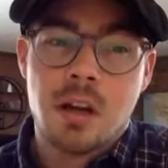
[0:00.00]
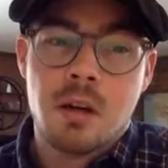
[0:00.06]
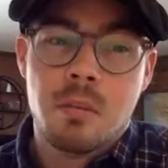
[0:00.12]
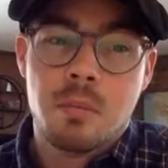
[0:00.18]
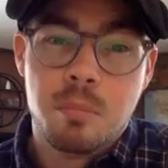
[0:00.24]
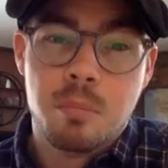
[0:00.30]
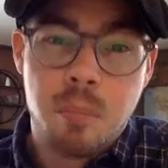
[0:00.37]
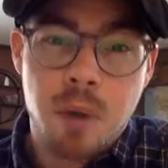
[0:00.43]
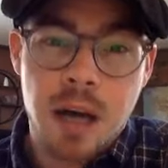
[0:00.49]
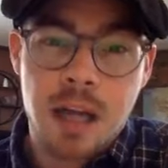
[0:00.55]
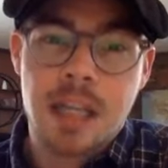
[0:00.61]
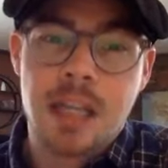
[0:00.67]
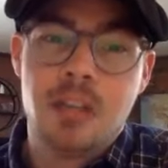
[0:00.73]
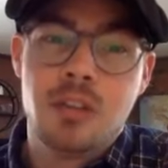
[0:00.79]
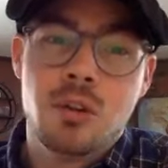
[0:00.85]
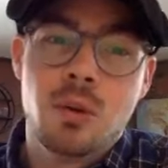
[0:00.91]
but
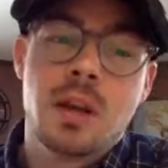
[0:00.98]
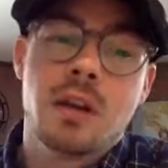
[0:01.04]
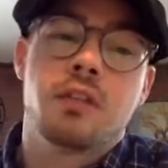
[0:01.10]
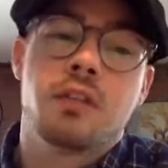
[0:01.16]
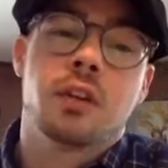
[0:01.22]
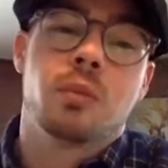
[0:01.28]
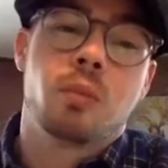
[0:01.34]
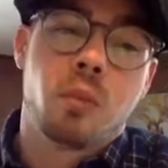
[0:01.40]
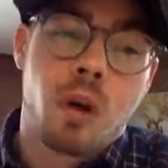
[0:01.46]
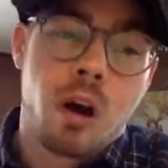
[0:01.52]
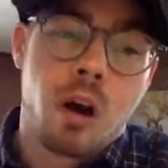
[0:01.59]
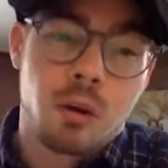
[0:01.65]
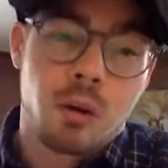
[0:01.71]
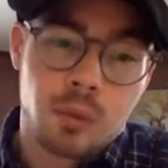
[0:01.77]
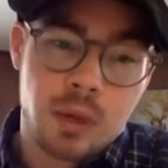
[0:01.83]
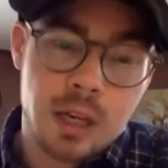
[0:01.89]
he's doing it for the
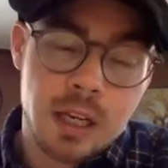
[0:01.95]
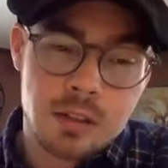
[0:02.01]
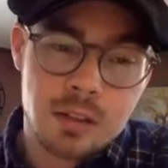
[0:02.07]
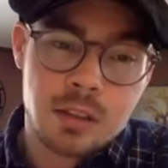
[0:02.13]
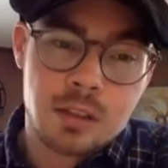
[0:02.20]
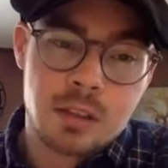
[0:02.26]
wrong reasons.